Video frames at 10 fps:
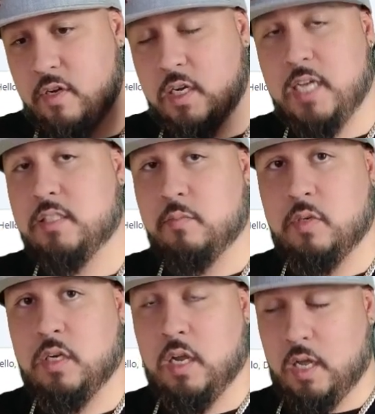
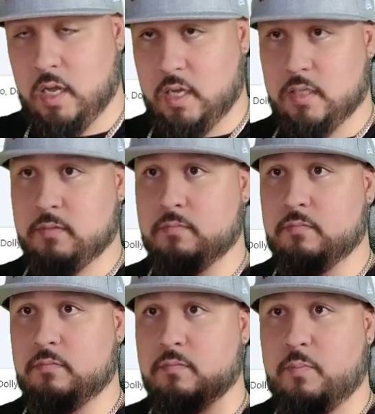customer
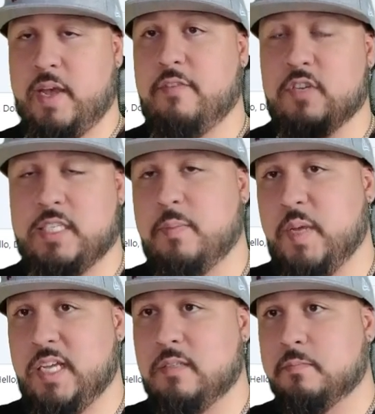pay for shipping